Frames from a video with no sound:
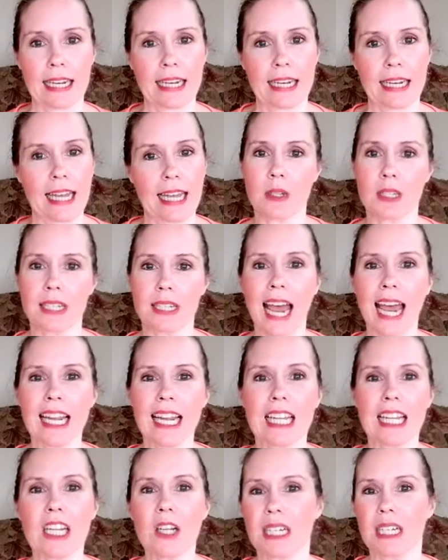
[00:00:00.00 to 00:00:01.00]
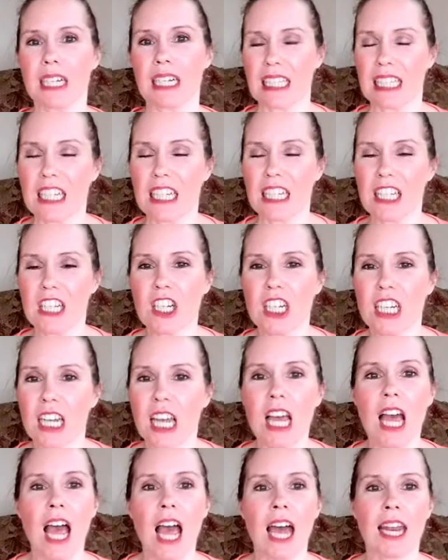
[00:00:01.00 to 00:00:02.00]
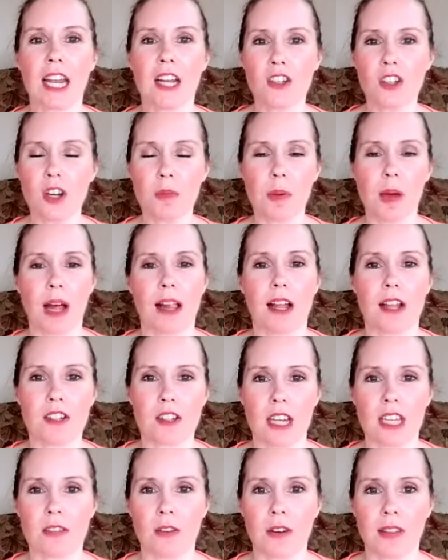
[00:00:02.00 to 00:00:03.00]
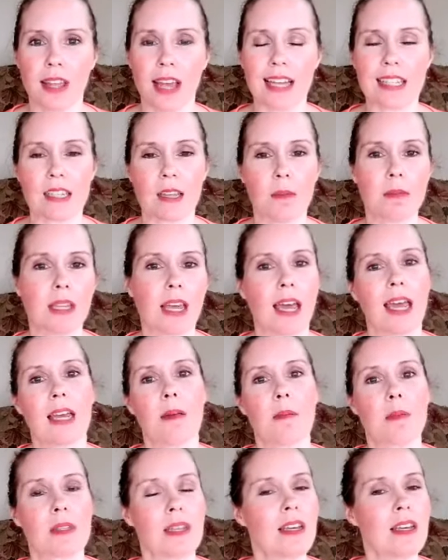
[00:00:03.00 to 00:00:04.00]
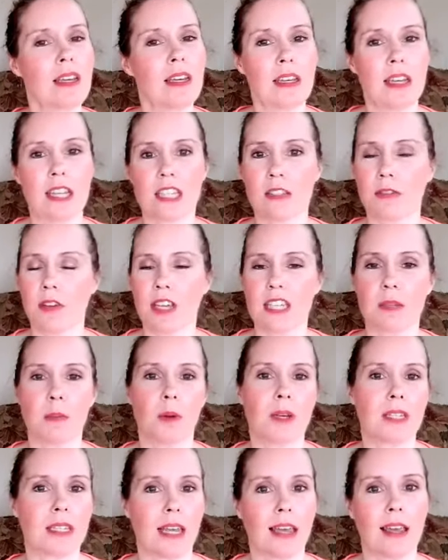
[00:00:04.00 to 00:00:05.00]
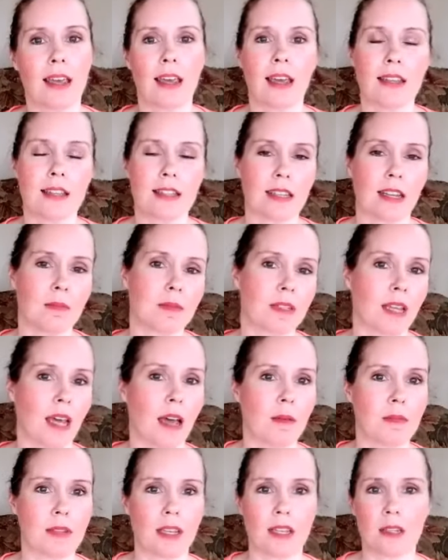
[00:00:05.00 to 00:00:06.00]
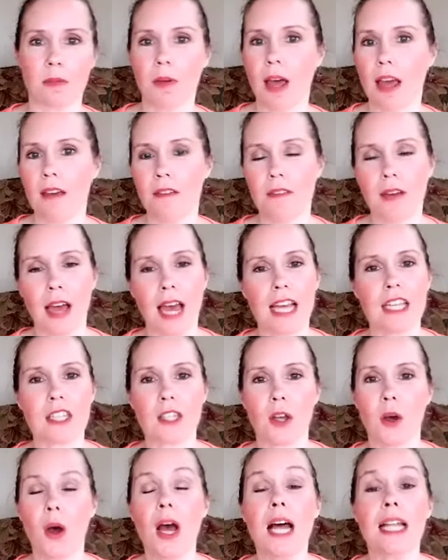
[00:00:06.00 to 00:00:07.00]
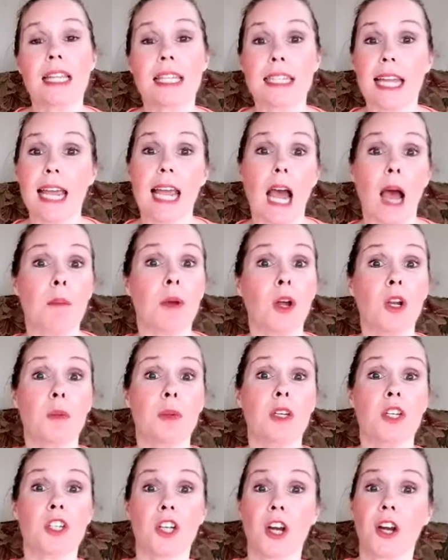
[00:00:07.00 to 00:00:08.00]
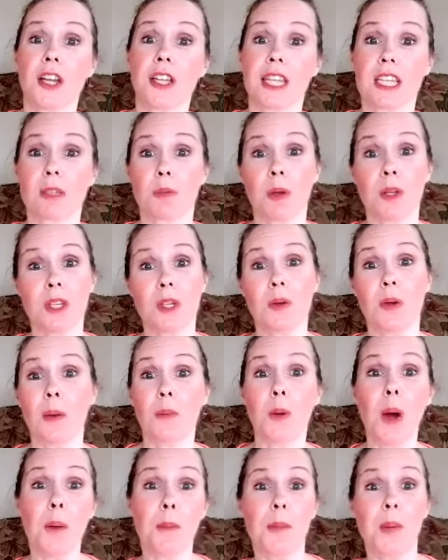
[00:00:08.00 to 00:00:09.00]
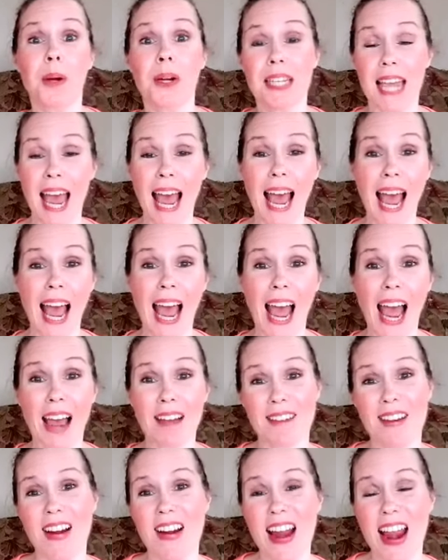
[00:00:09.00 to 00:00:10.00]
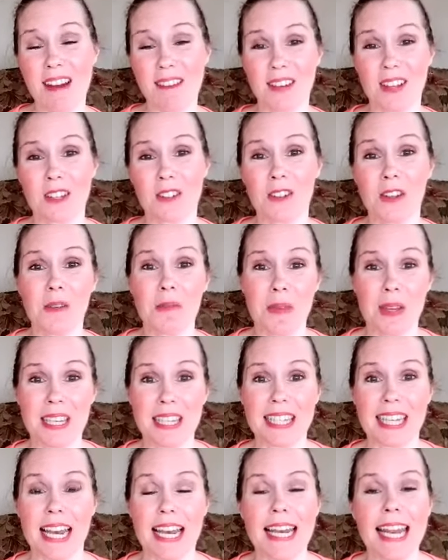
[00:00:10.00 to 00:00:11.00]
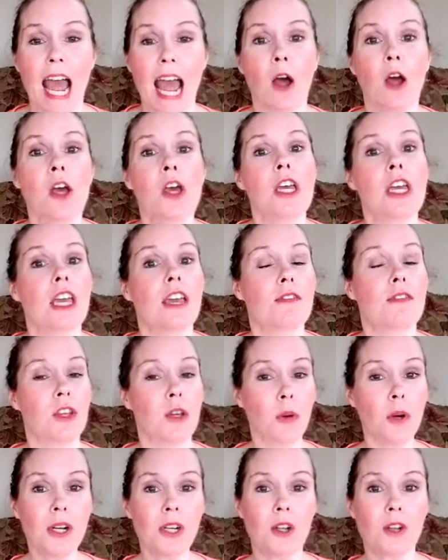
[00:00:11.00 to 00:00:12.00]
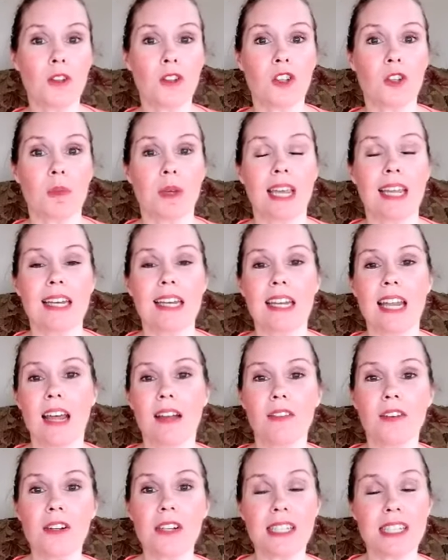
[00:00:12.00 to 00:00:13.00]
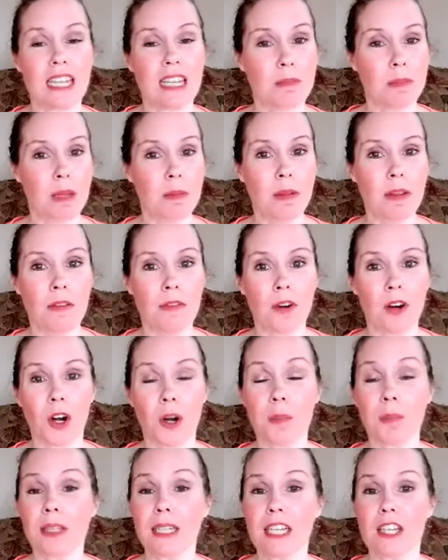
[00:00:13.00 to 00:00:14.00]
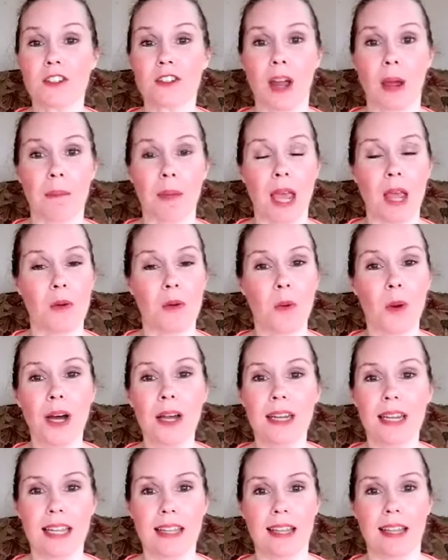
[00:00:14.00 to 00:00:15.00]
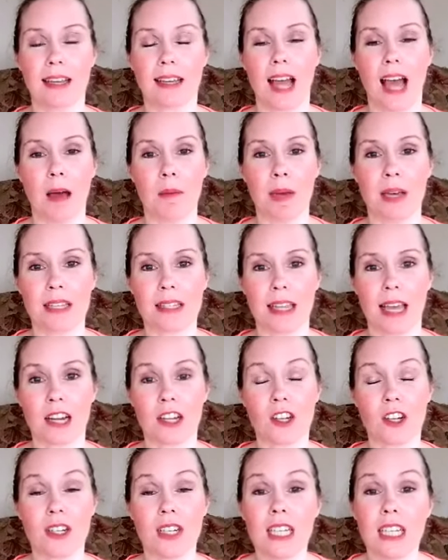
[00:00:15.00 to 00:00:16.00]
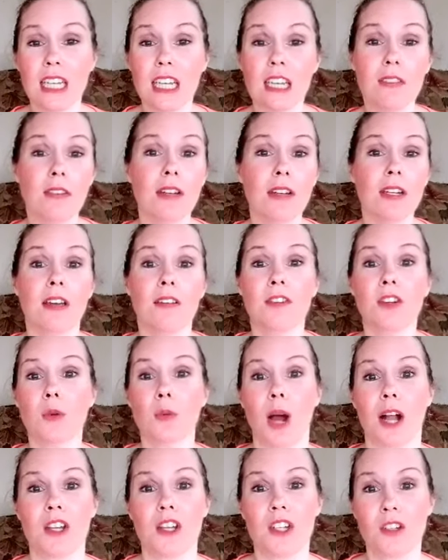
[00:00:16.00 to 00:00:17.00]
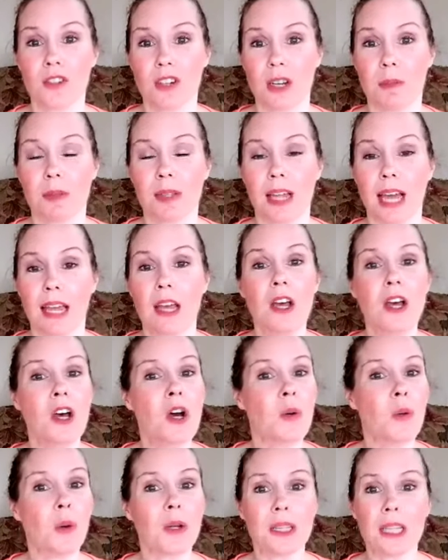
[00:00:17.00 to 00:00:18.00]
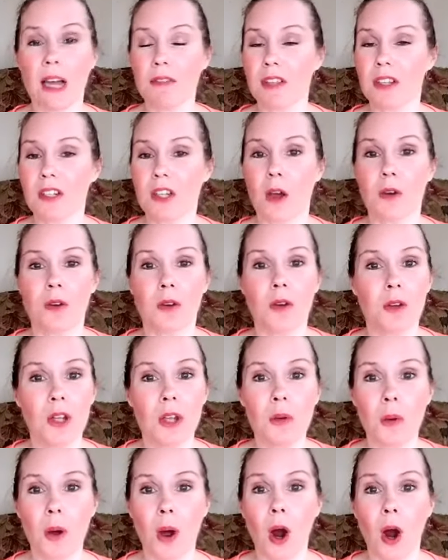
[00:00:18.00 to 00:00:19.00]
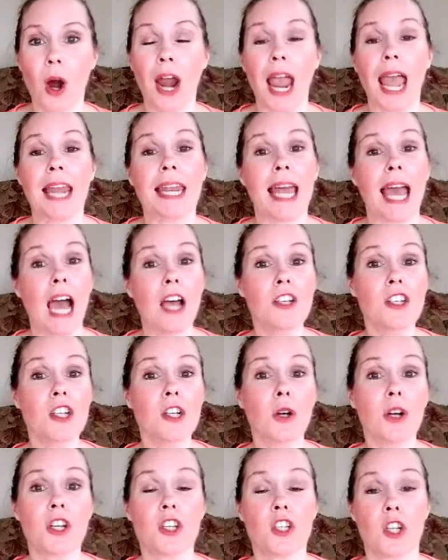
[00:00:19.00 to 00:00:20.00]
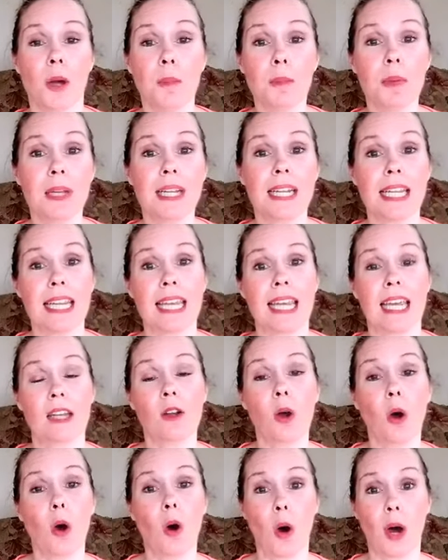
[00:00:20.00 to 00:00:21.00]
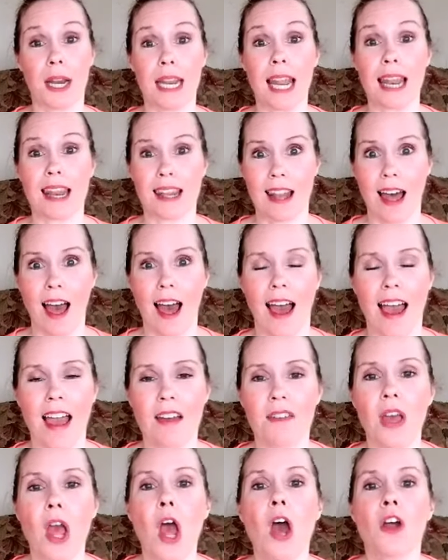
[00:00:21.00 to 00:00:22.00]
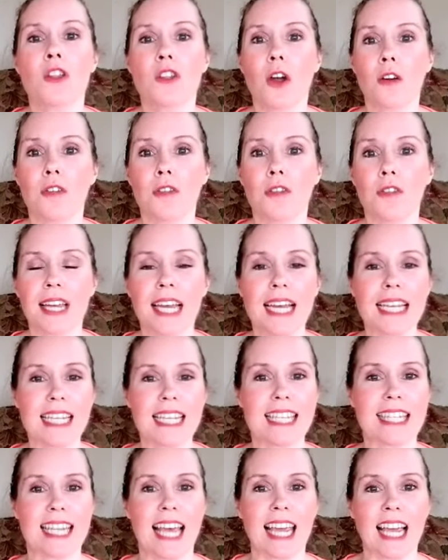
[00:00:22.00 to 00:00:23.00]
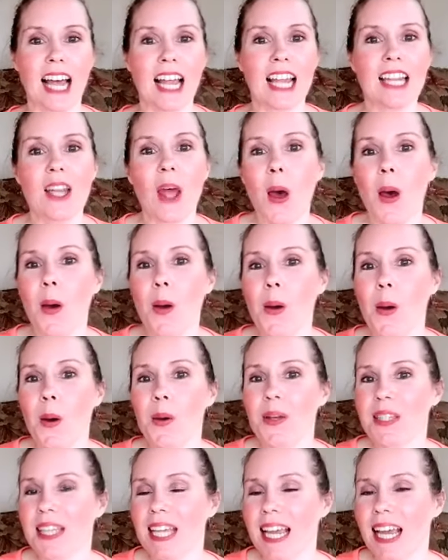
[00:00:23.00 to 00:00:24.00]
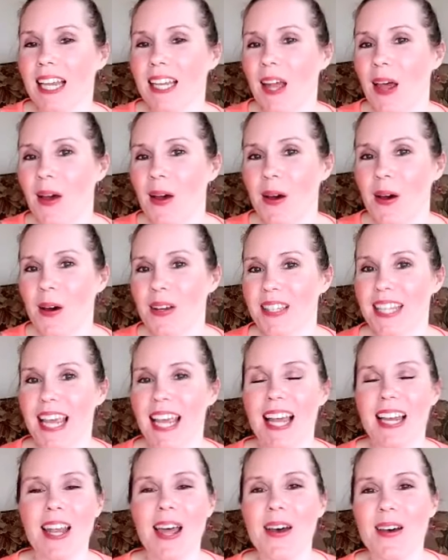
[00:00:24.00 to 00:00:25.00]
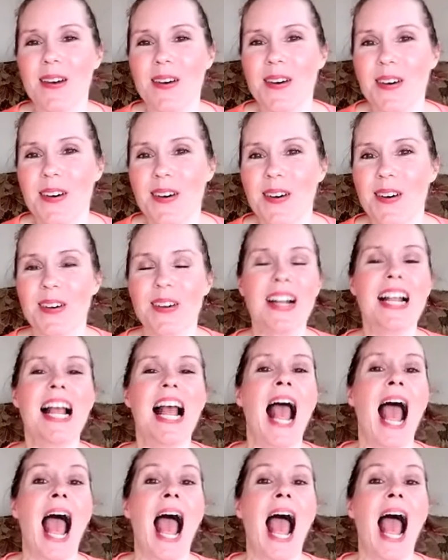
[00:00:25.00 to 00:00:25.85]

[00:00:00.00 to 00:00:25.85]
video was kind of a little bit glitchy, and I do apologize for that. Sometimes it's Facebook's end, sometimes it's Wi-Fi. So tonight I'm going to be sharing this with you one more time. All right, for those of you who missed it. Now, if you are new to me, never seen me before, please drop a 1 in the comment section, even if you're watching a replay. We'll love to know who you are. And as you're jumping in on live, don't forget, say hello, say hello, say hello.